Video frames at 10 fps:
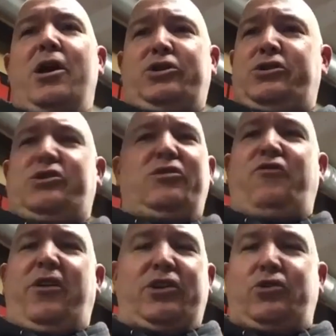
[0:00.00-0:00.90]
just this
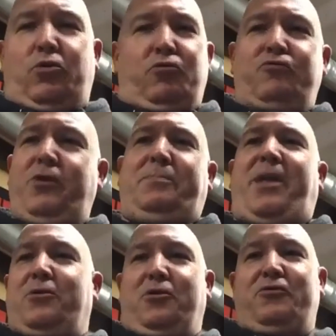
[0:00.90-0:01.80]
fucking total rip
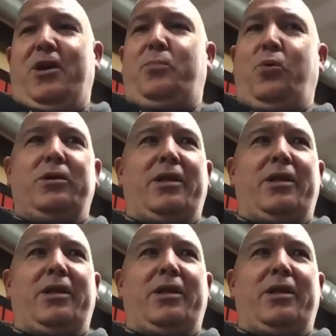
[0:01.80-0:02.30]
down the fretboard.